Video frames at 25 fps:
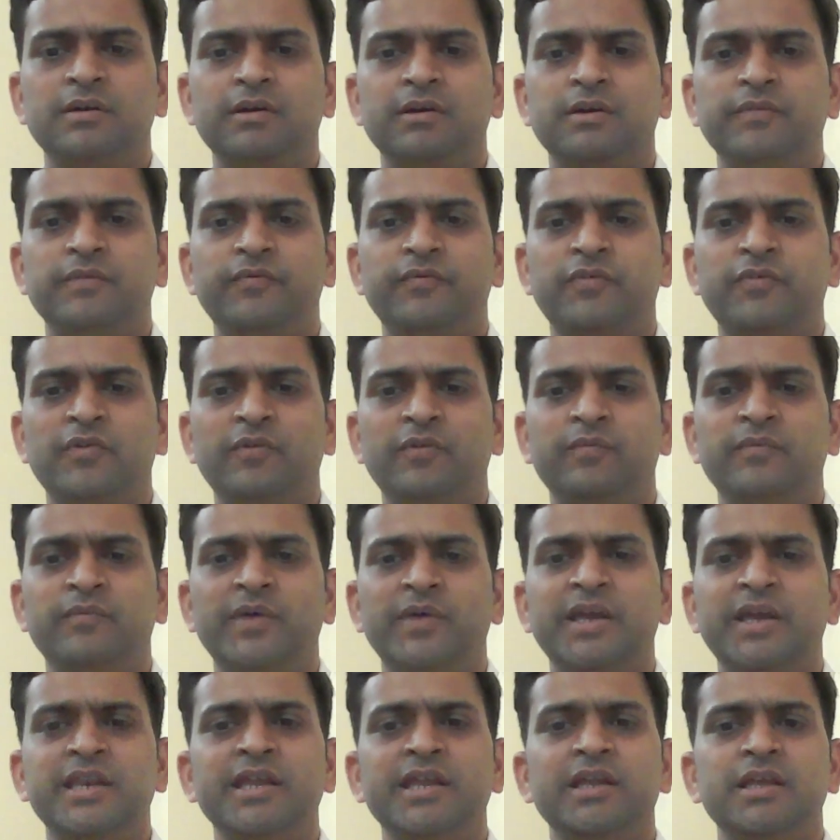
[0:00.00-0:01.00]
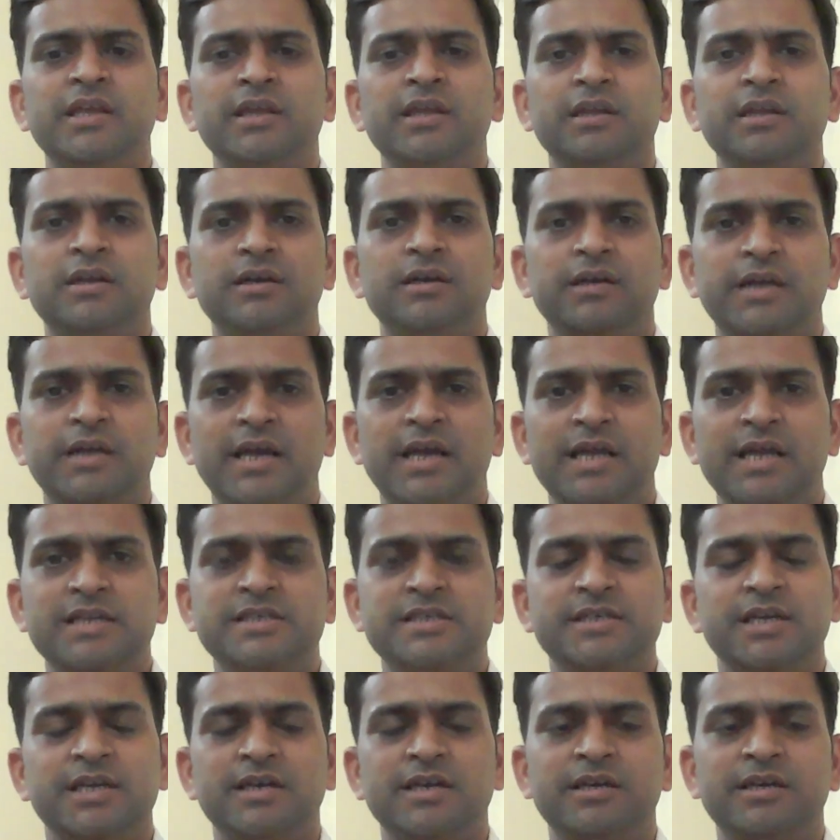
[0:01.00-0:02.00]
from very
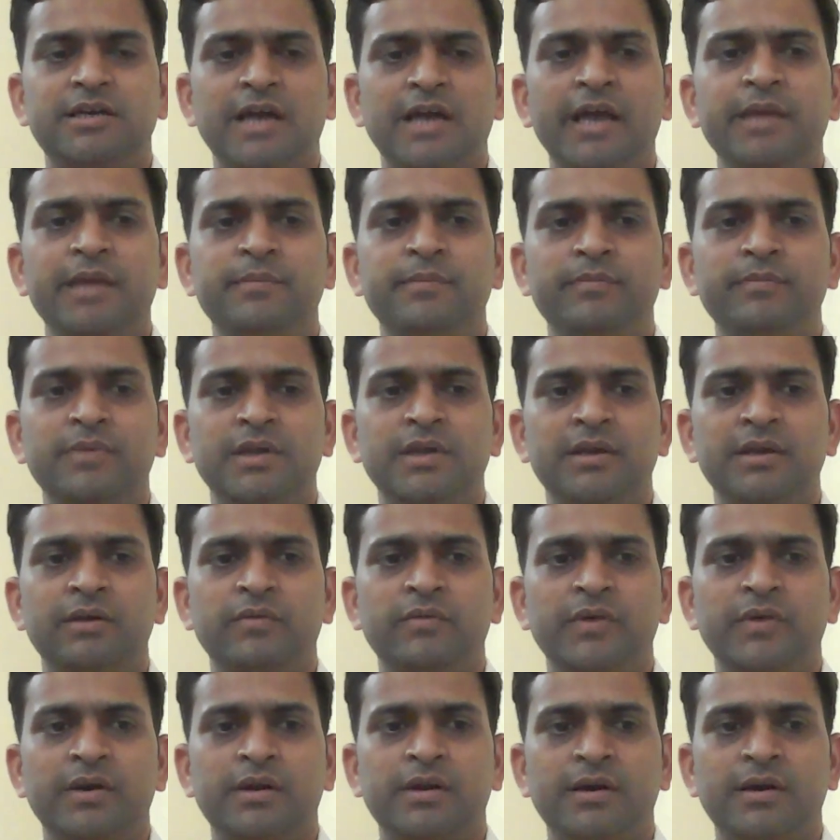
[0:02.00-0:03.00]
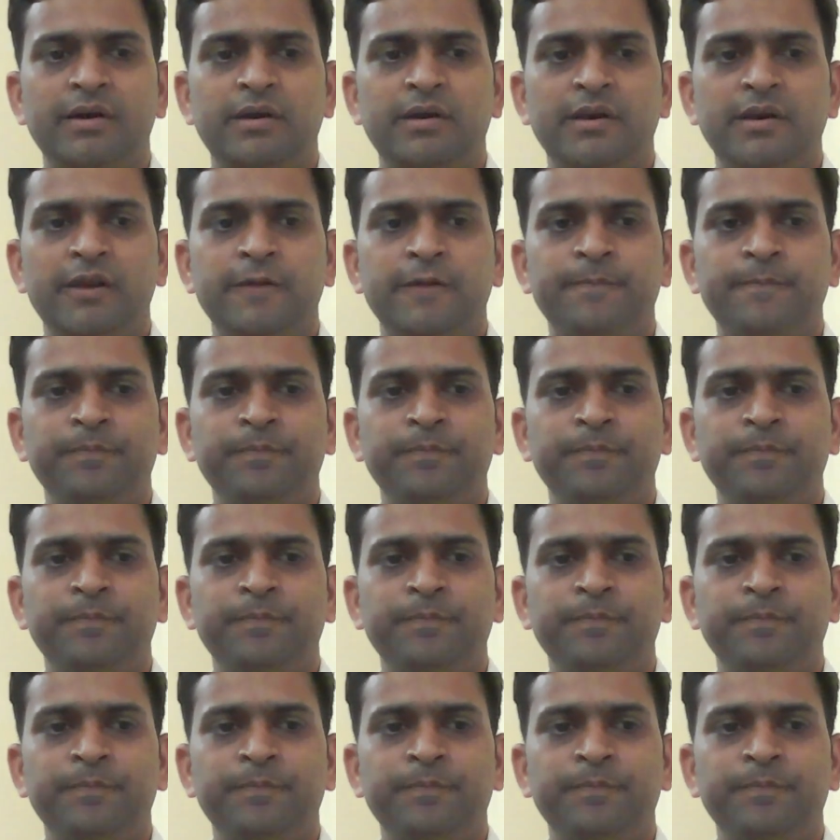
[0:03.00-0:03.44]
ancient time in our country.